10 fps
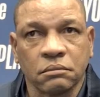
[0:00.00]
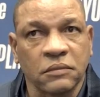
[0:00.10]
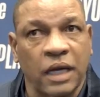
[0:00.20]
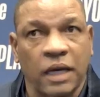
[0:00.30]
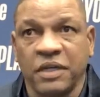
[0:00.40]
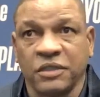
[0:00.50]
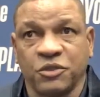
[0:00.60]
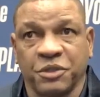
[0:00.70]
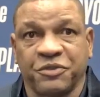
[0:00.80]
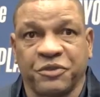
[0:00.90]
I'm
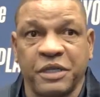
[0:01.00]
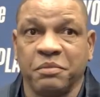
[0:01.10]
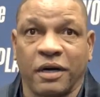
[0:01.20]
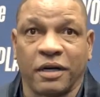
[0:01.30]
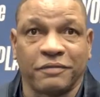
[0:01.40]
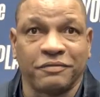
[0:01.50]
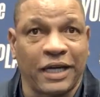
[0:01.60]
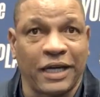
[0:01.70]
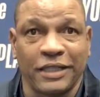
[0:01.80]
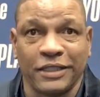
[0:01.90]
injury free, Mark. I've
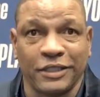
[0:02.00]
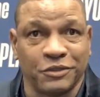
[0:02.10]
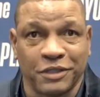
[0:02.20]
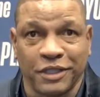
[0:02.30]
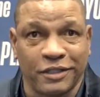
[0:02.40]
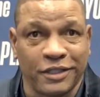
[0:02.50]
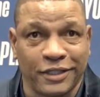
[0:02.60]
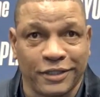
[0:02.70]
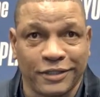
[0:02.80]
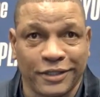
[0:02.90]
not had an injury all
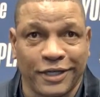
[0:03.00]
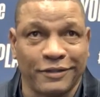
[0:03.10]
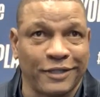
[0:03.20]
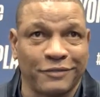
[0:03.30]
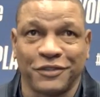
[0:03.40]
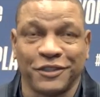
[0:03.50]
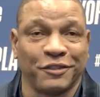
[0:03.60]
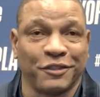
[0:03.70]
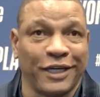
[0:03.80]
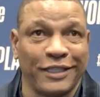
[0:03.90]
year. I feel
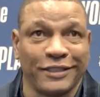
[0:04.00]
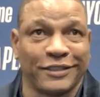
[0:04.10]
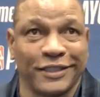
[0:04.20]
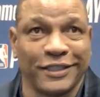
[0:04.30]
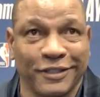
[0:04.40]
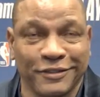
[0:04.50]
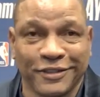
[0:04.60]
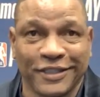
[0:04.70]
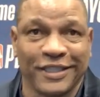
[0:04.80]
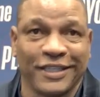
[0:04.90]
great, you know.
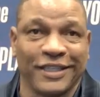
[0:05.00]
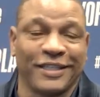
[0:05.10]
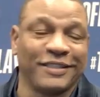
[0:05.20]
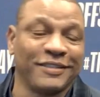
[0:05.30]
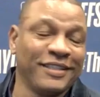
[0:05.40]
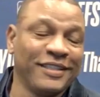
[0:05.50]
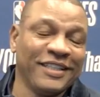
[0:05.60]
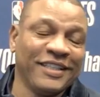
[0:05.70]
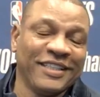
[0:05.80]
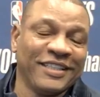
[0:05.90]
I
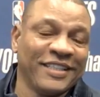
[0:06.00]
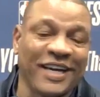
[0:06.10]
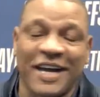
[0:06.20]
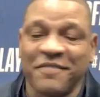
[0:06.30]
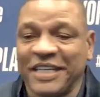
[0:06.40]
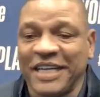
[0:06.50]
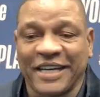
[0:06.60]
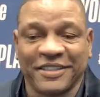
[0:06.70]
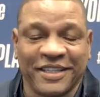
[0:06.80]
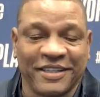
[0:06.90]

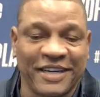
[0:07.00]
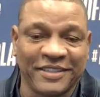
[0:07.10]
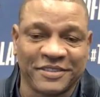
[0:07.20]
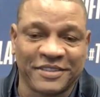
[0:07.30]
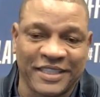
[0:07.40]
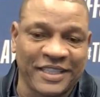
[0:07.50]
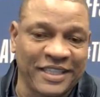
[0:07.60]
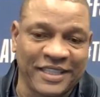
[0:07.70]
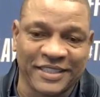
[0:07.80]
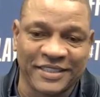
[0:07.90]
don't know. I don't
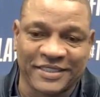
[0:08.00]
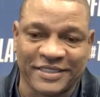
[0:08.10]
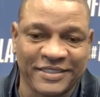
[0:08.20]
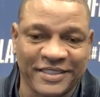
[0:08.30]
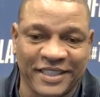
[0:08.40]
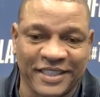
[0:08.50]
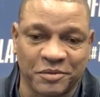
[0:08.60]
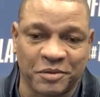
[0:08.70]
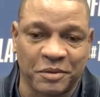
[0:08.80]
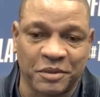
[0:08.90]
listen. When
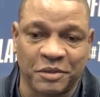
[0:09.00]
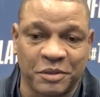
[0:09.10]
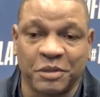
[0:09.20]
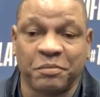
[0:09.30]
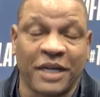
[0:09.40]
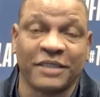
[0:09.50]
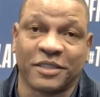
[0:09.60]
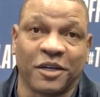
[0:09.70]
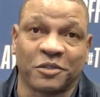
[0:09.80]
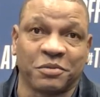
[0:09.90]
LeBron
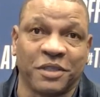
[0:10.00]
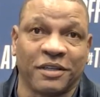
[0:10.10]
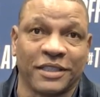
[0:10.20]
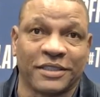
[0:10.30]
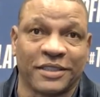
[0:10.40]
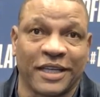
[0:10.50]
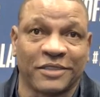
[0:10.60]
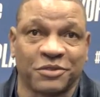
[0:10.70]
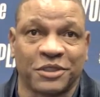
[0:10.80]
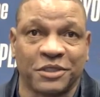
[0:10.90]
talks, we all listen,
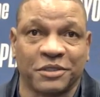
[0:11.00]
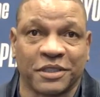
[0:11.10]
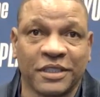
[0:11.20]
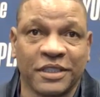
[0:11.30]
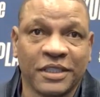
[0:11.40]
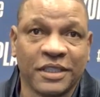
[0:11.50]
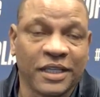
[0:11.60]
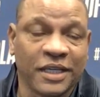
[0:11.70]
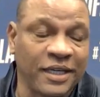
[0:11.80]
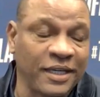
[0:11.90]
that's for sure.
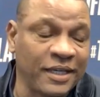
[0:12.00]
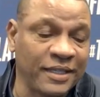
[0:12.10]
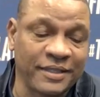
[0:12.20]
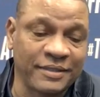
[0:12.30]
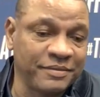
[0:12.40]
There's